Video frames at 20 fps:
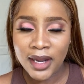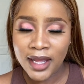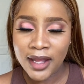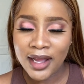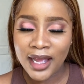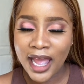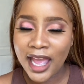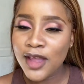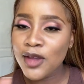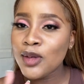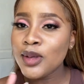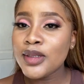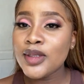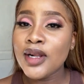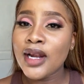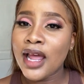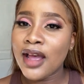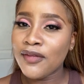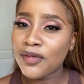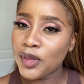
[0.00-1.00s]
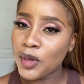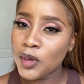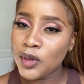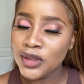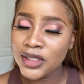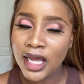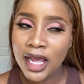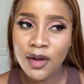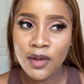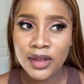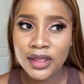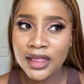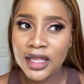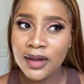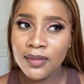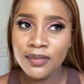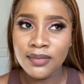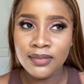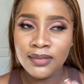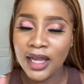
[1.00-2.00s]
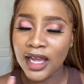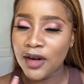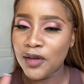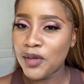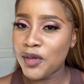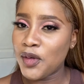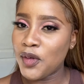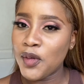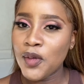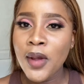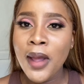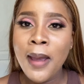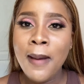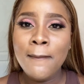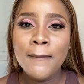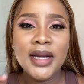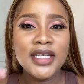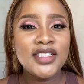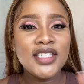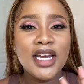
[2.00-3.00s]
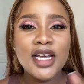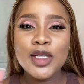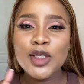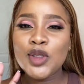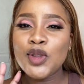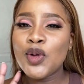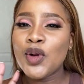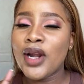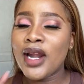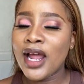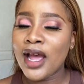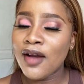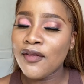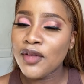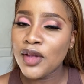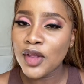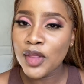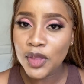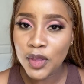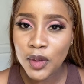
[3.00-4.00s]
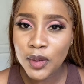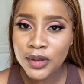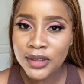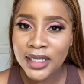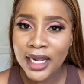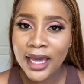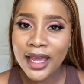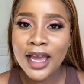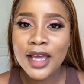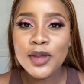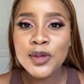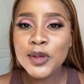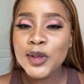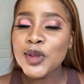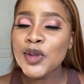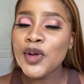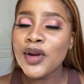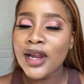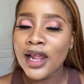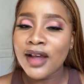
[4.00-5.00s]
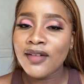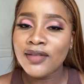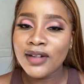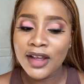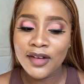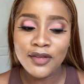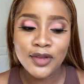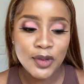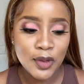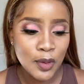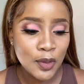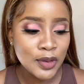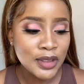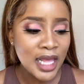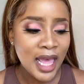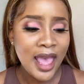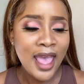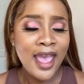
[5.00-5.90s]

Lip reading: I used to love those. I got them, I don't know, but yeah, I used to love those. Like, I used to love those.